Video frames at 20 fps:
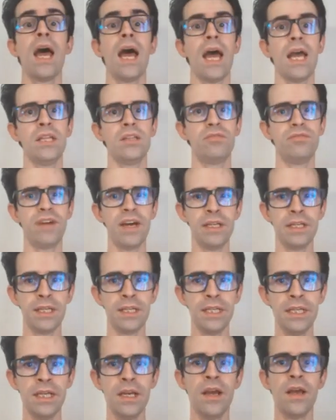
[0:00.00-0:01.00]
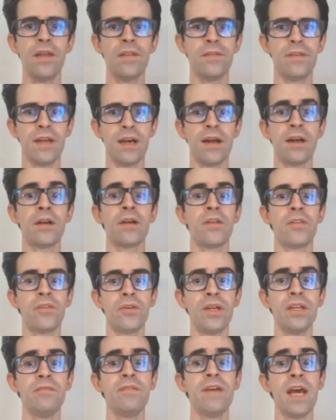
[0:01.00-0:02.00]
And finally, there are
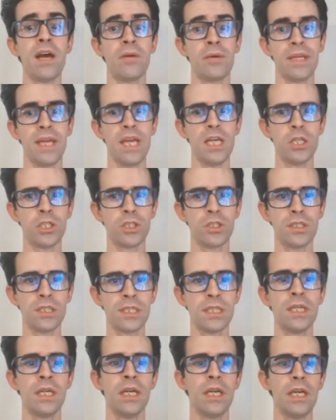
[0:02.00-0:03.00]
3 variations